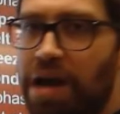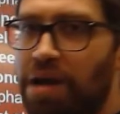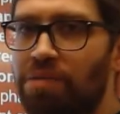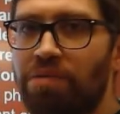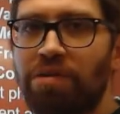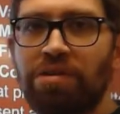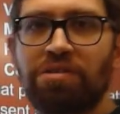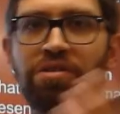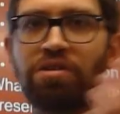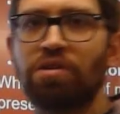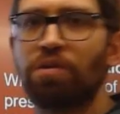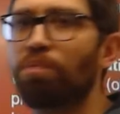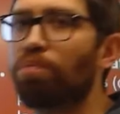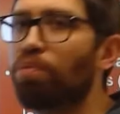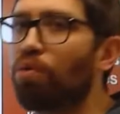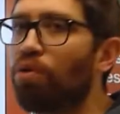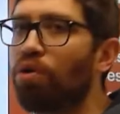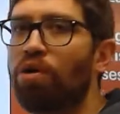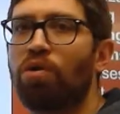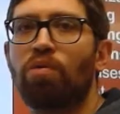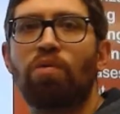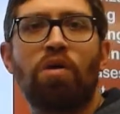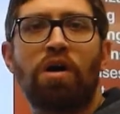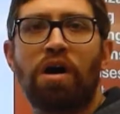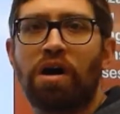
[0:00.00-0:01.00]
matter whether you
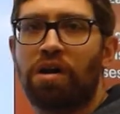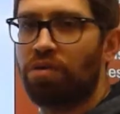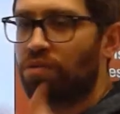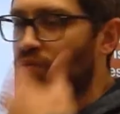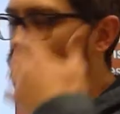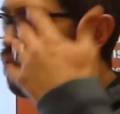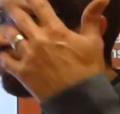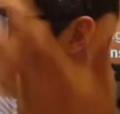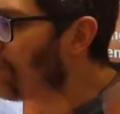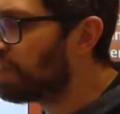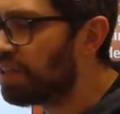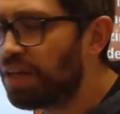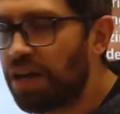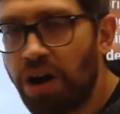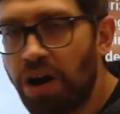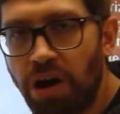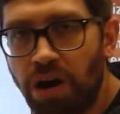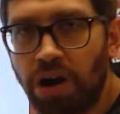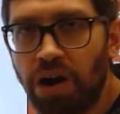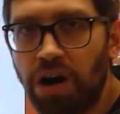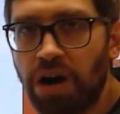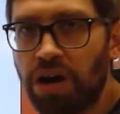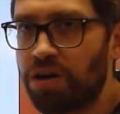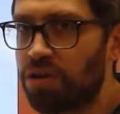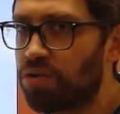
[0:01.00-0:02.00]
boil water really
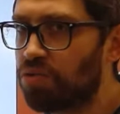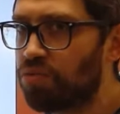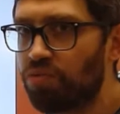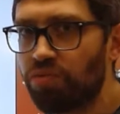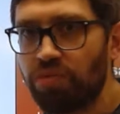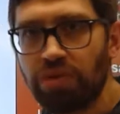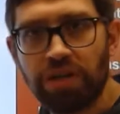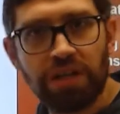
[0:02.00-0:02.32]
hard or